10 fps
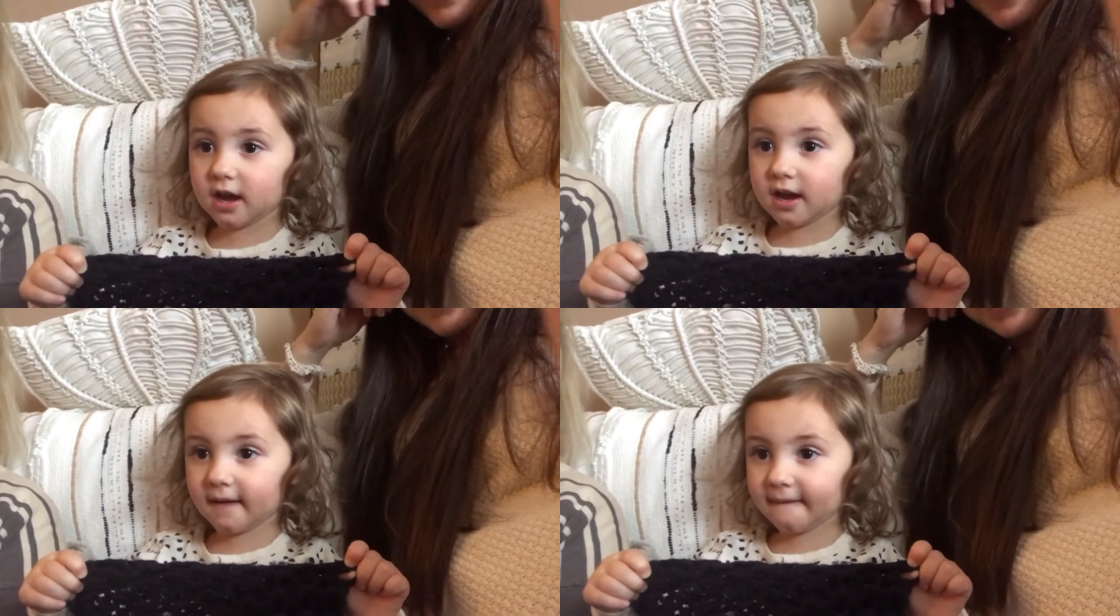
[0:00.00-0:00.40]

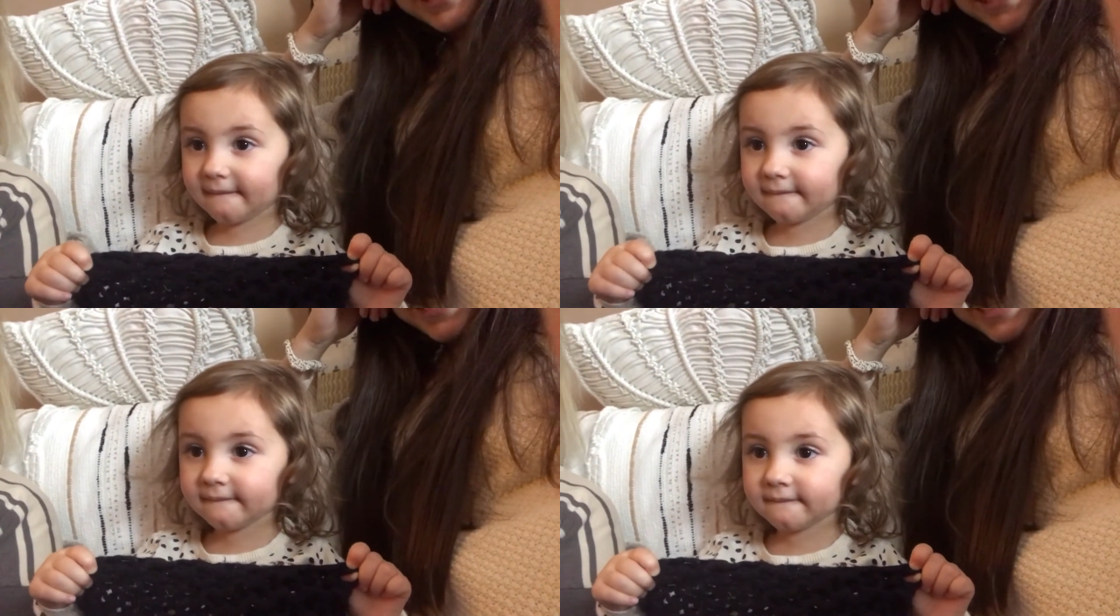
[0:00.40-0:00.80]
Are you
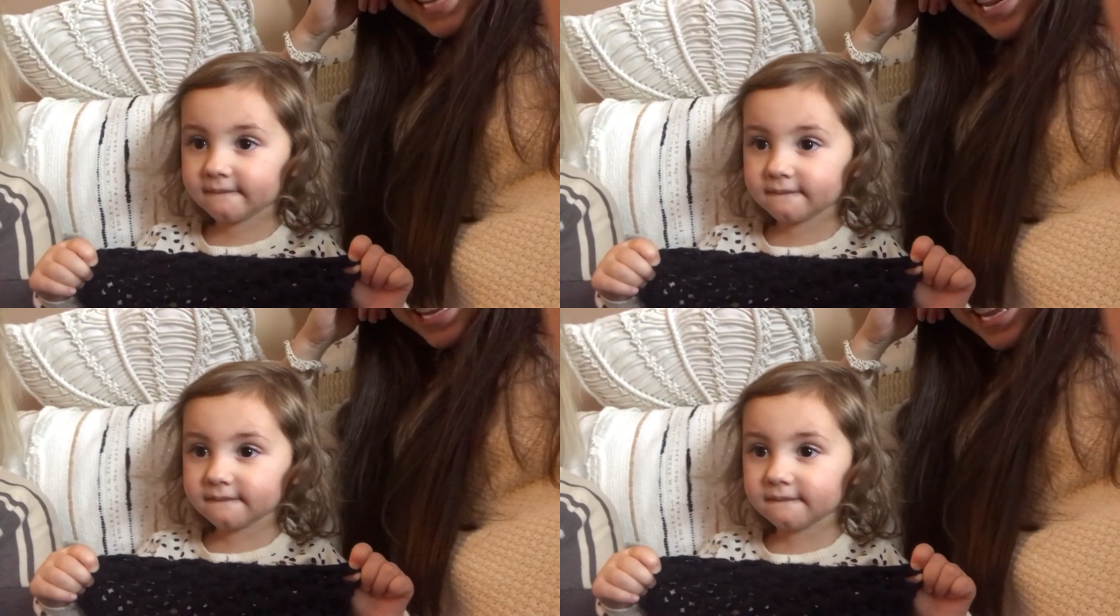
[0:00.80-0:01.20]
so
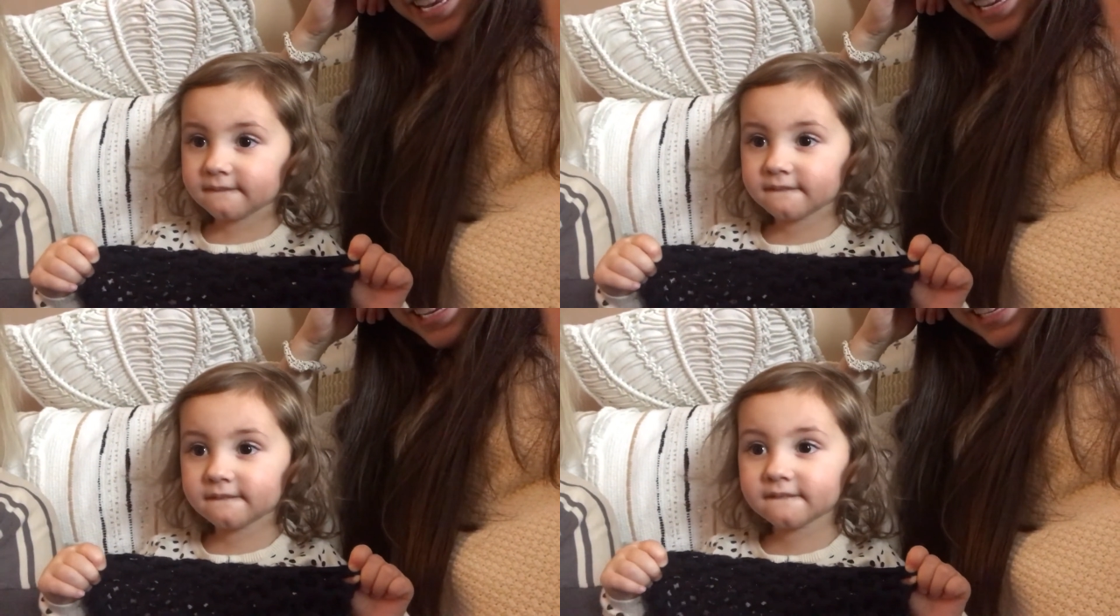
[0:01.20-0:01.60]
excited?
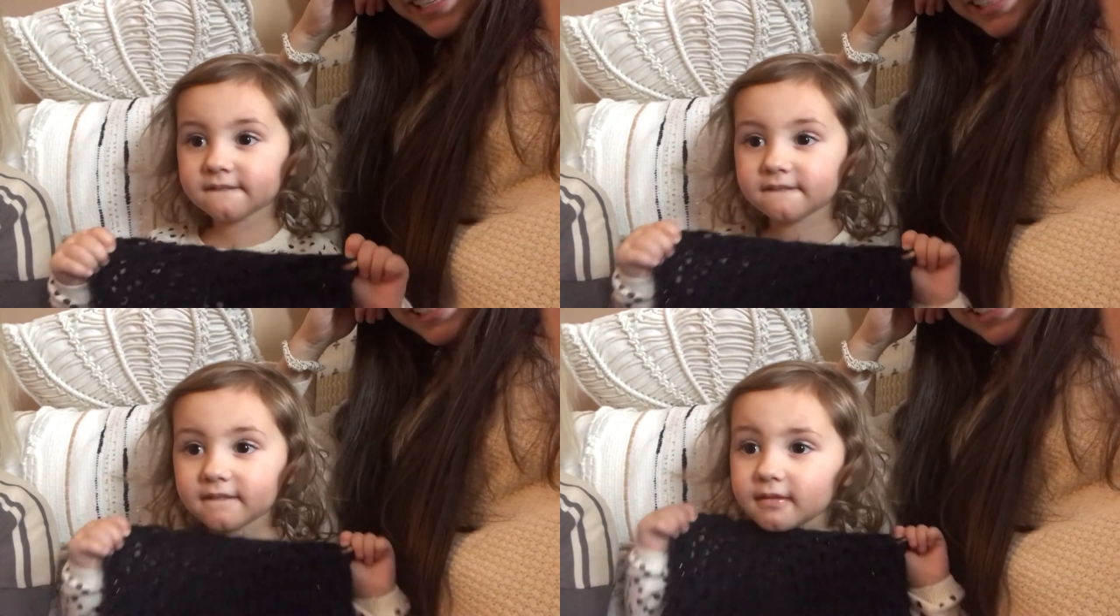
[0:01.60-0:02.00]

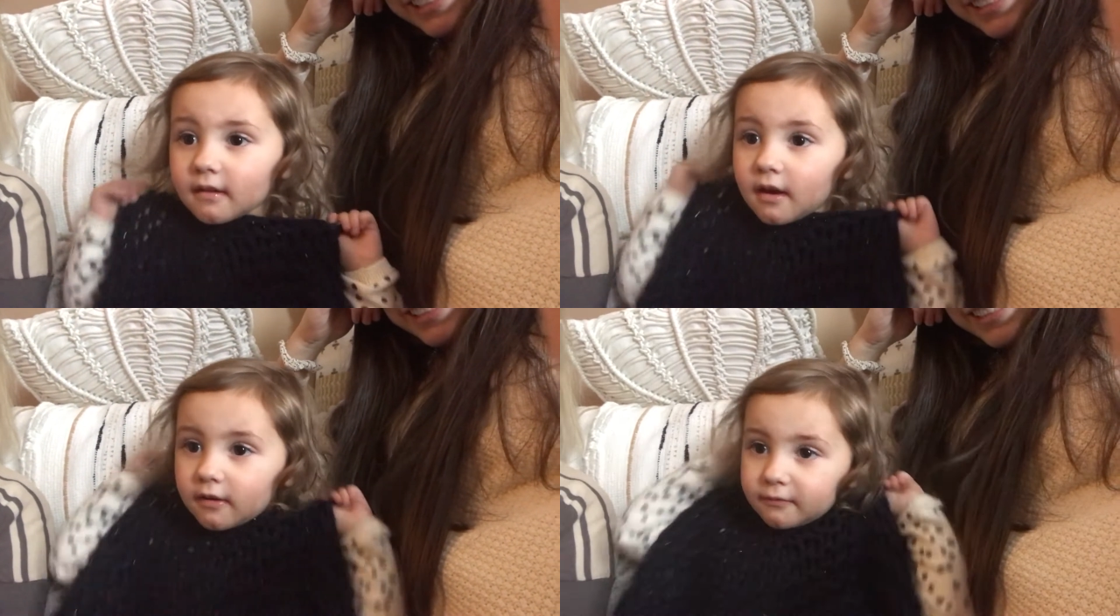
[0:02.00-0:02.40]
Mm-hmm.
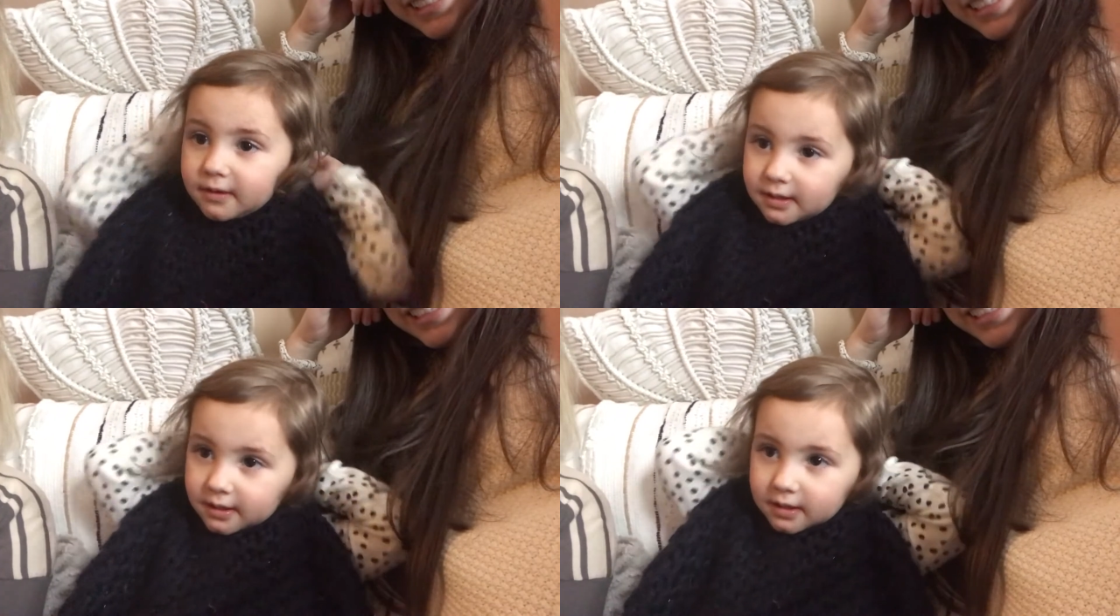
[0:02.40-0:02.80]

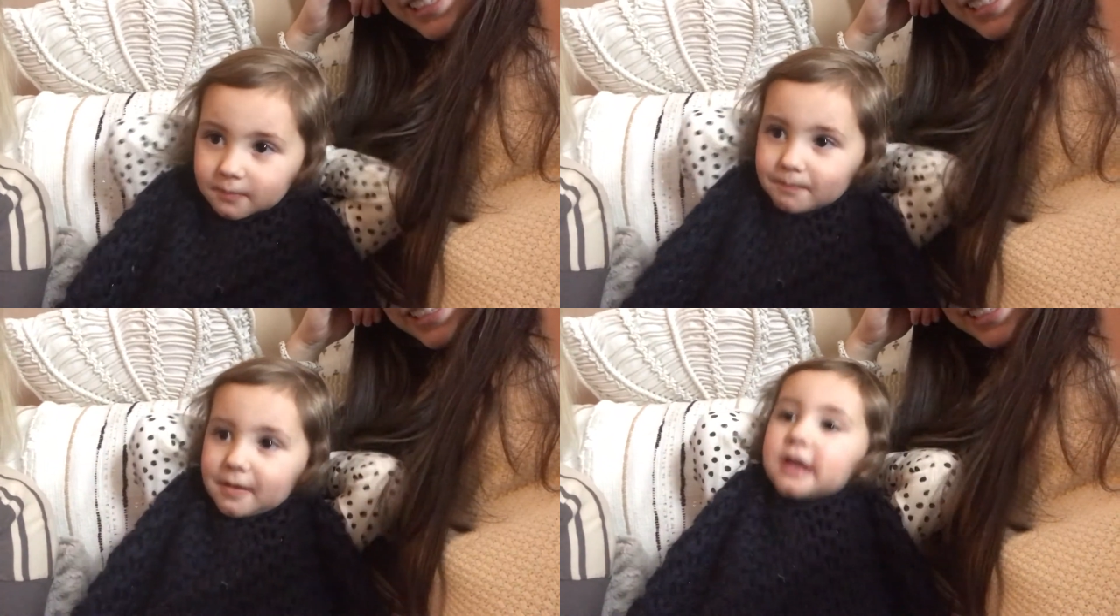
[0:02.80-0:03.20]
Read
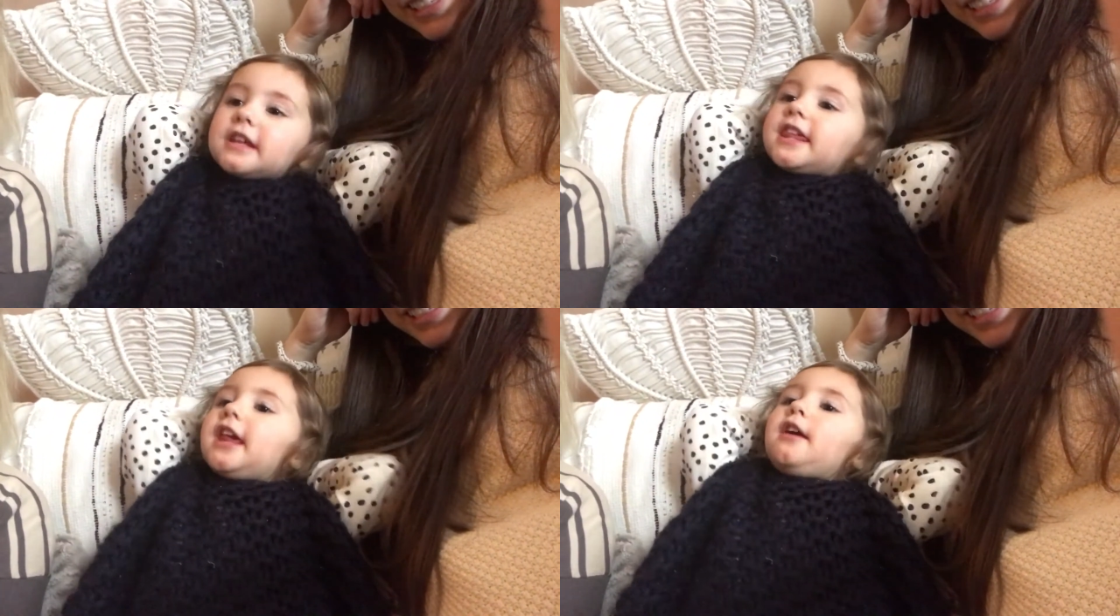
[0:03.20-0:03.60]

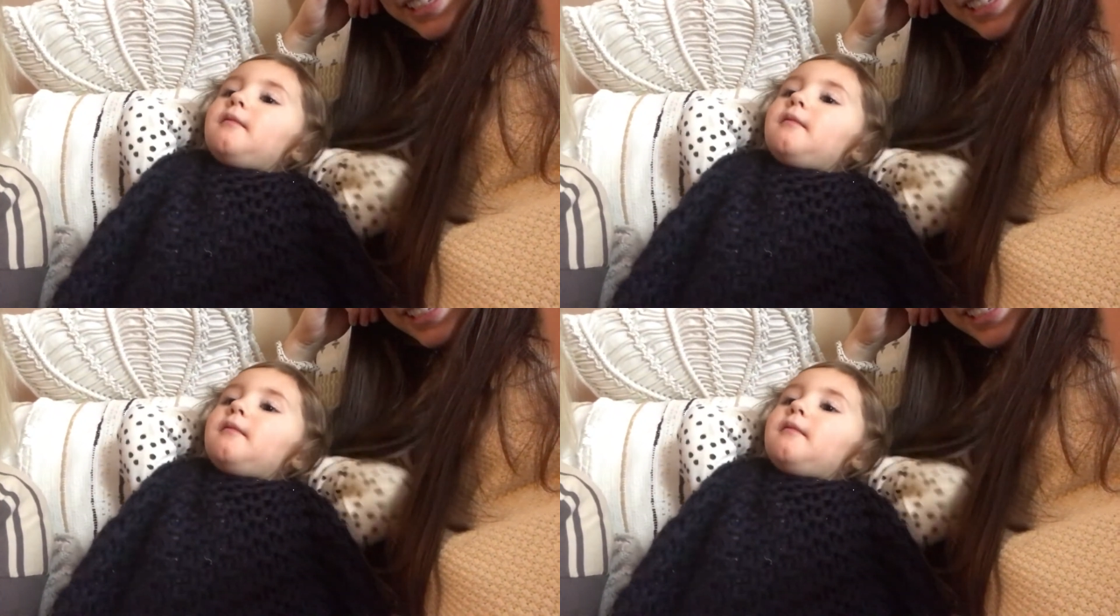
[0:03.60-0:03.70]
books.